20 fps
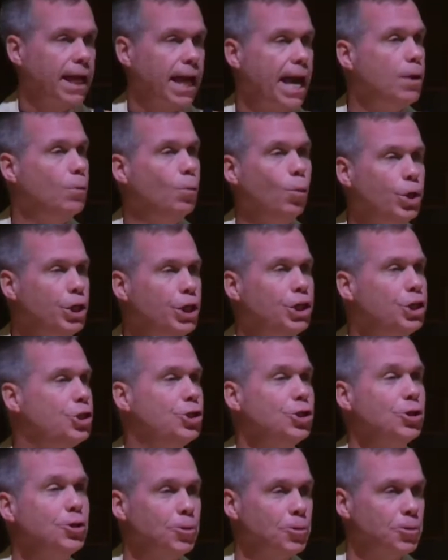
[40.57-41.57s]
And what do you
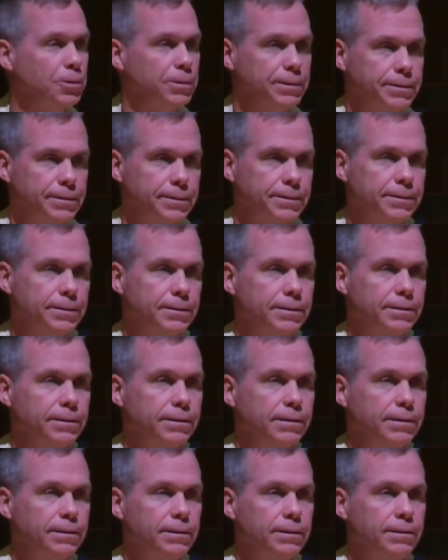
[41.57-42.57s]
do
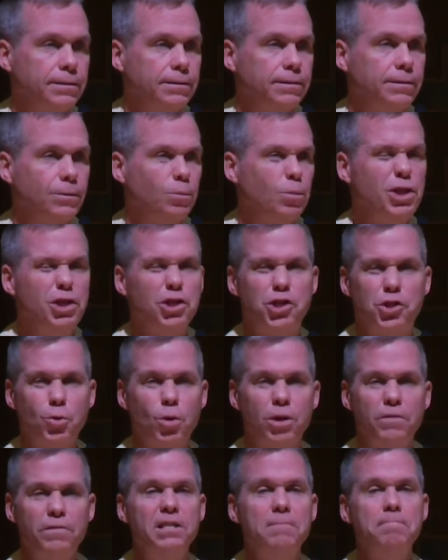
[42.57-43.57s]
when you're
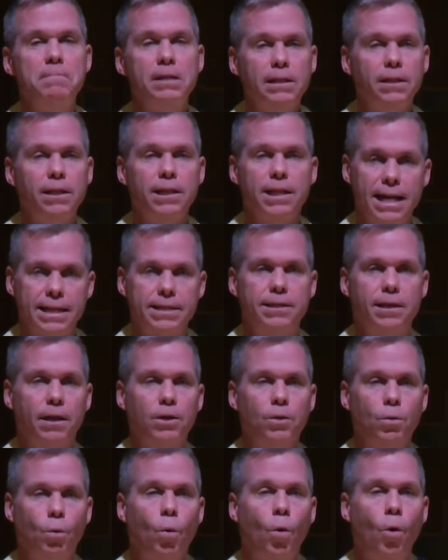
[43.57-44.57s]
sort of in the middle of that tug
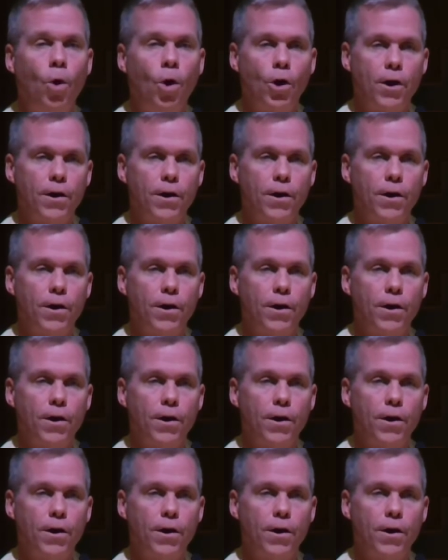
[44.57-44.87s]
of war?